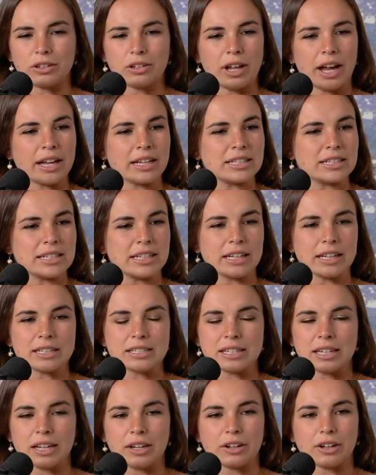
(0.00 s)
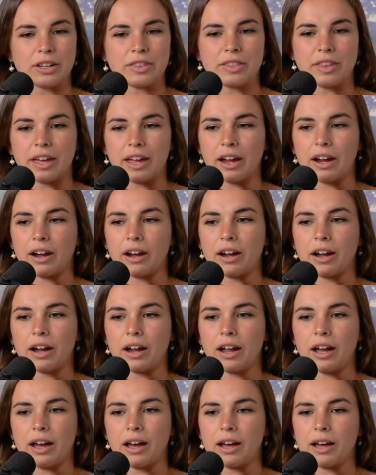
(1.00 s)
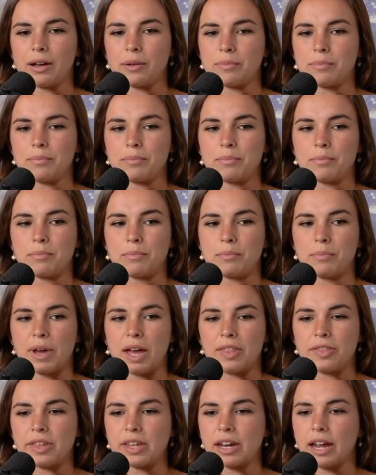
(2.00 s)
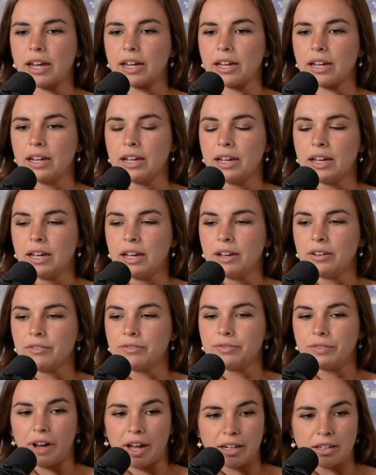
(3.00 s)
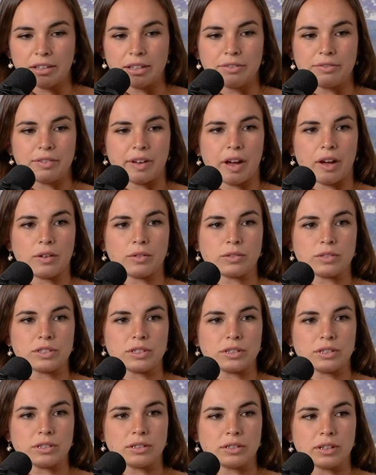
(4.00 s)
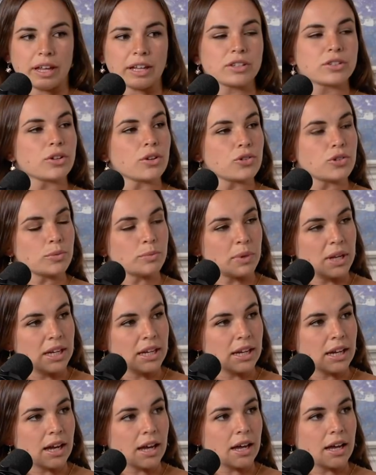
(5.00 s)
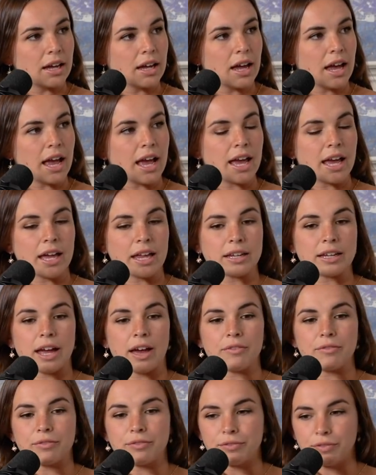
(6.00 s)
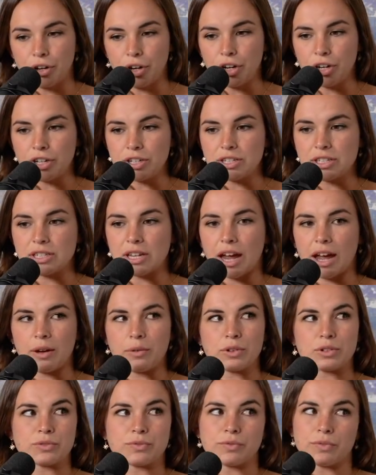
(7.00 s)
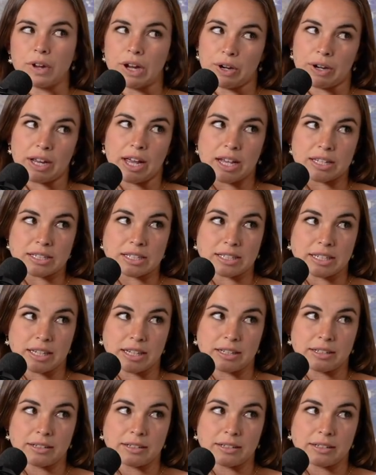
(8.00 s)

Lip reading: ideas here and there, and then I finally found like social media, and at first I was very hesitant